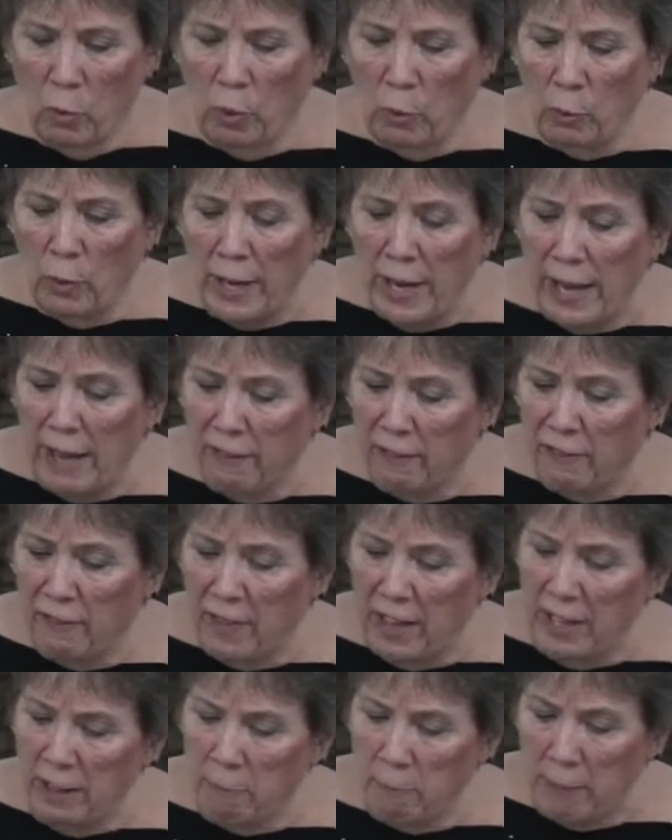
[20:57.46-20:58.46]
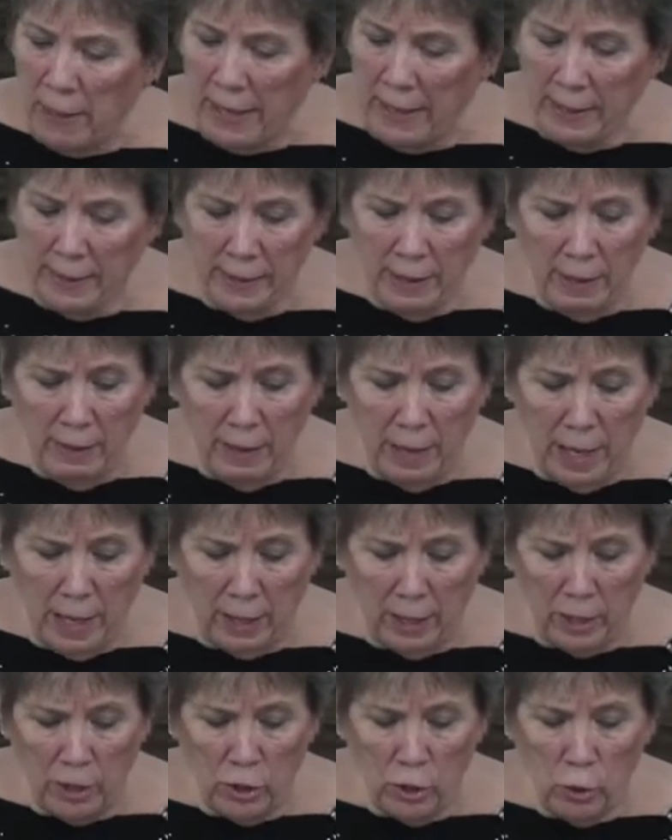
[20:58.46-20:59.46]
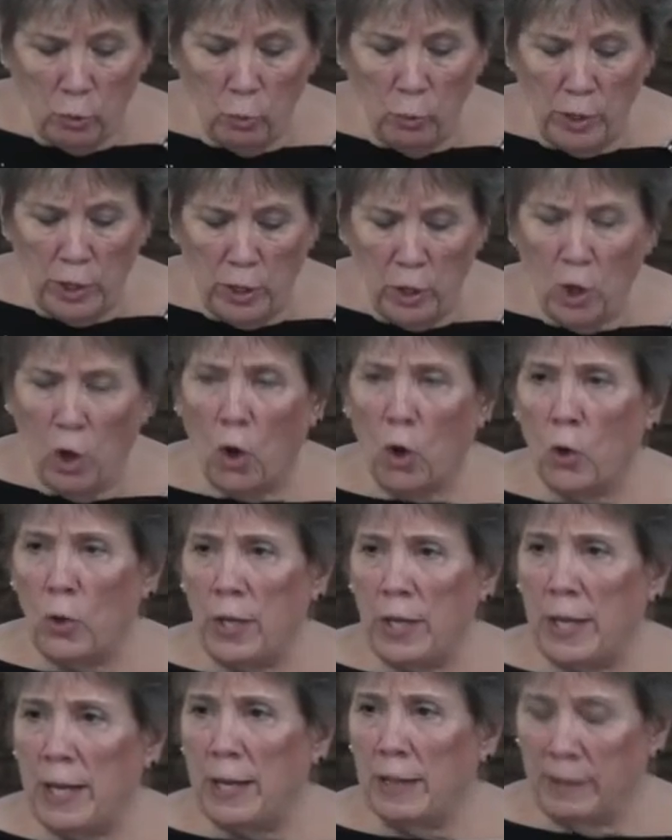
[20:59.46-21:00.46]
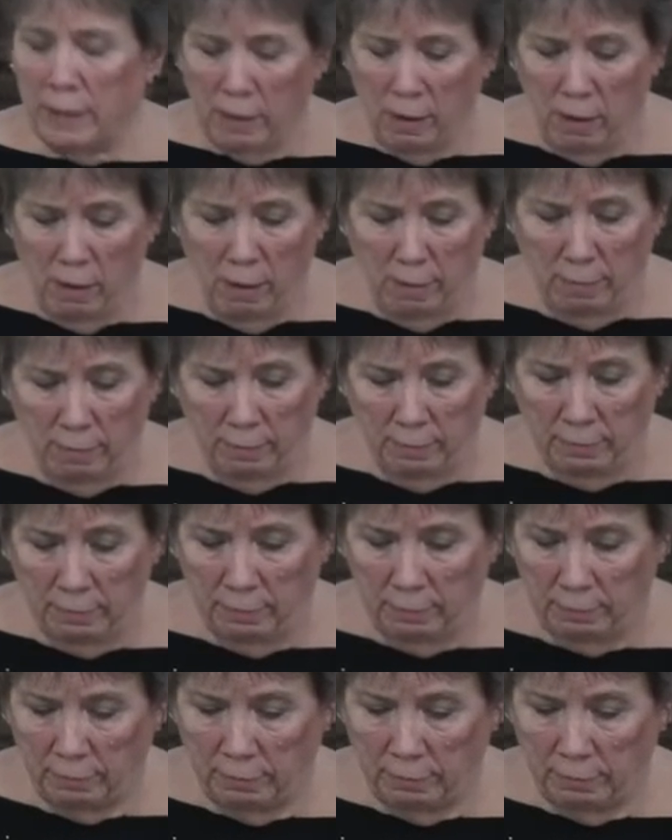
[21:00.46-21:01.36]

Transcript: When we have faith based on knowledge, we know he has come.